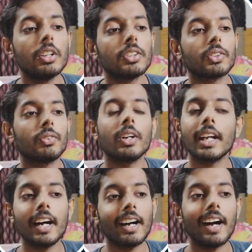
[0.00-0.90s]
So what
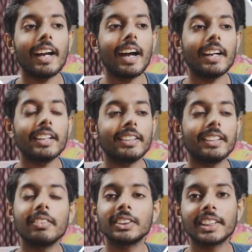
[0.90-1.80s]
I had,
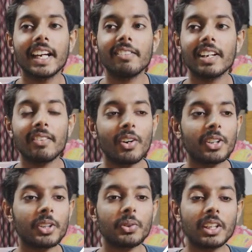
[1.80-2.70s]
there was a time when I
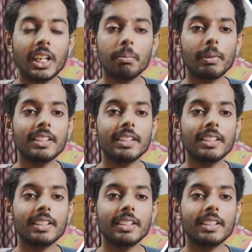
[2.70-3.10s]
wanted to keep my